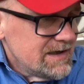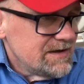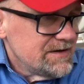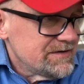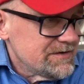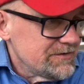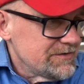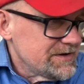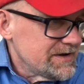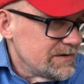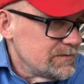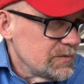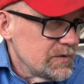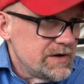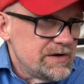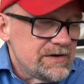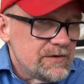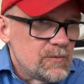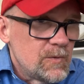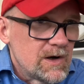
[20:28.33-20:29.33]
Is there some
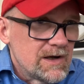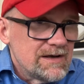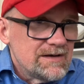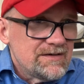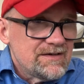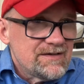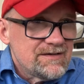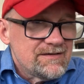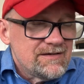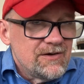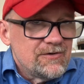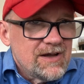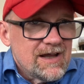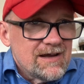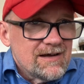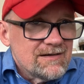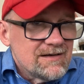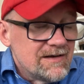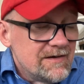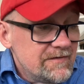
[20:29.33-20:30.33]
reason why you
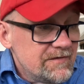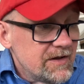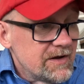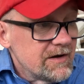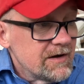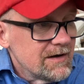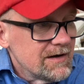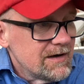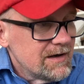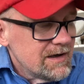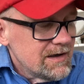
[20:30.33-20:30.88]
can't live there?